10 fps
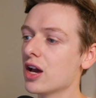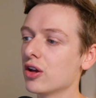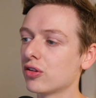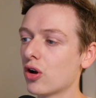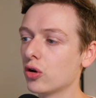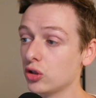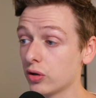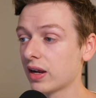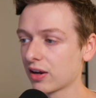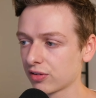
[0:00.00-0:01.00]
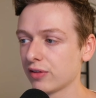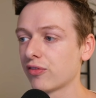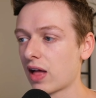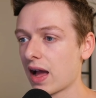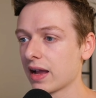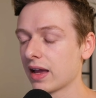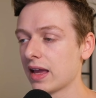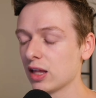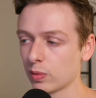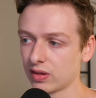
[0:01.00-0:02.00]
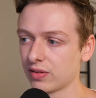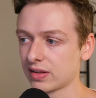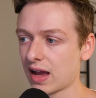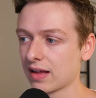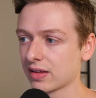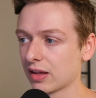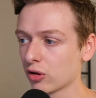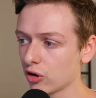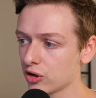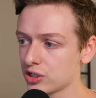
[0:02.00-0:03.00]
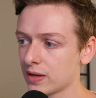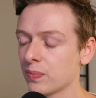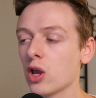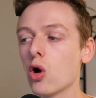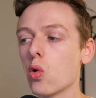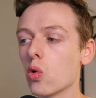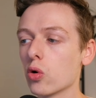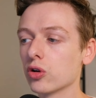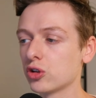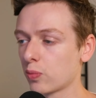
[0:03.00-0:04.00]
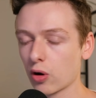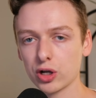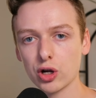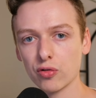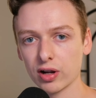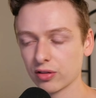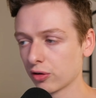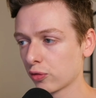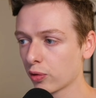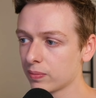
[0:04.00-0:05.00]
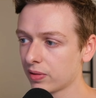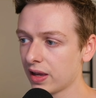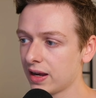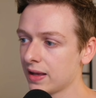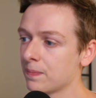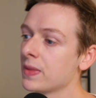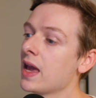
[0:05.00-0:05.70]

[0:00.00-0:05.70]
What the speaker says: So you could actually flag a specific task as urgent or just part of your regular sprint planning.